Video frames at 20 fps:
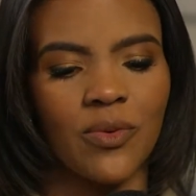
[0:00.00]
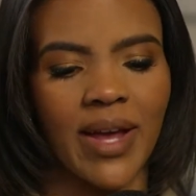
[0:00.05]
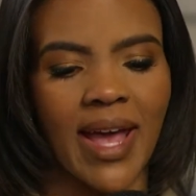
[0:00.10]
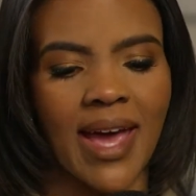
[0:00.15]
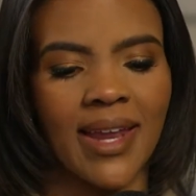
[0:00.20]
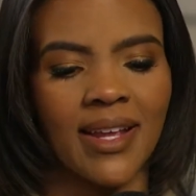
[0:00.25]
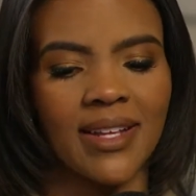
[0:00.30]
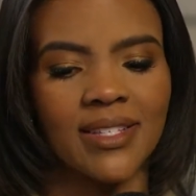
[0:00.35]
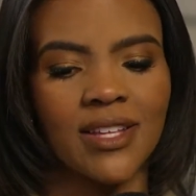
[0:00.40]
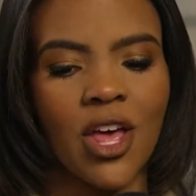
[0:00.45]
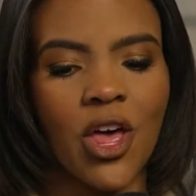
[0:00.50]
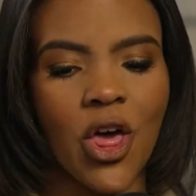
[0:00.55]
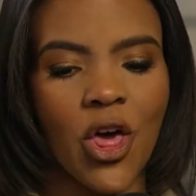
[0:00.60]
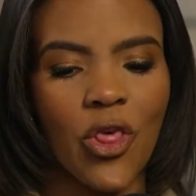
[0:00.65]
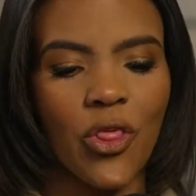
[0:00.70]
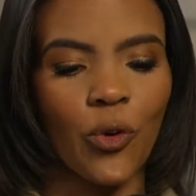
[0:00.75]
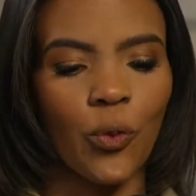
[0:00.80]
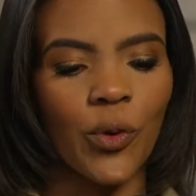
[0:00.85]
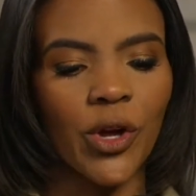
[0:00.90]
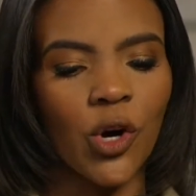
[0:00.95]
Candace.
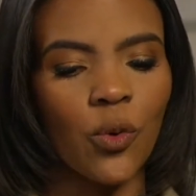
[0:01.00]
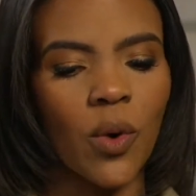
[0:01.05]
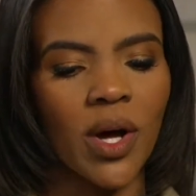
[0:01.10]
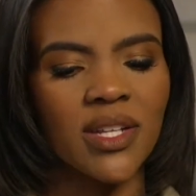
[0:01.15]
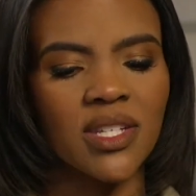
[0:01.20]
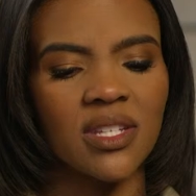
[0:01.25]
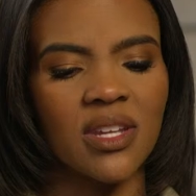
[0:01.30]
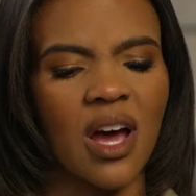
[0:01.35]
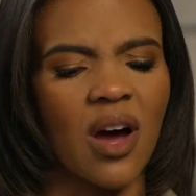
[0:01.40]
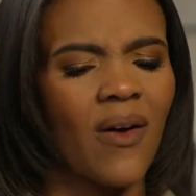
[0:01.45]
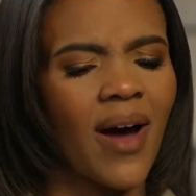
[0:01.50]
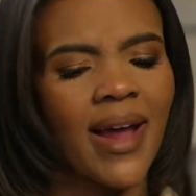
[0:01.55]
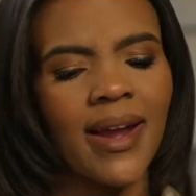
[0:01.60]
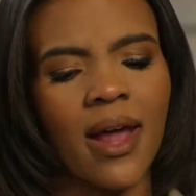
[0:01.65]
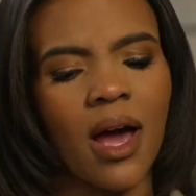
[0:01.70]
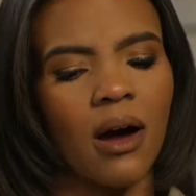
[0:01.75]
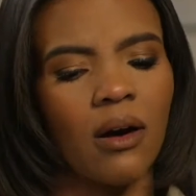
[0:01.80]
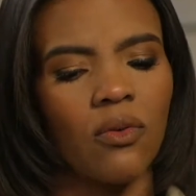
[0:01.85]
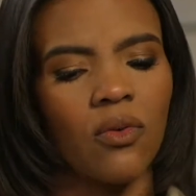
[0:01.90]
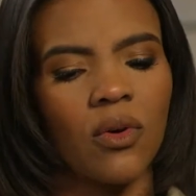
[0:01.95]
The real ones know. I
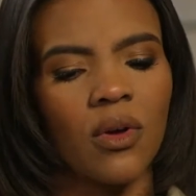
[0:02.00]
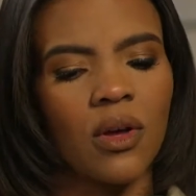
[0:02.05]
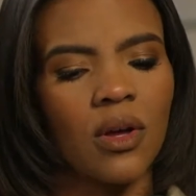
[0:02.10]
know.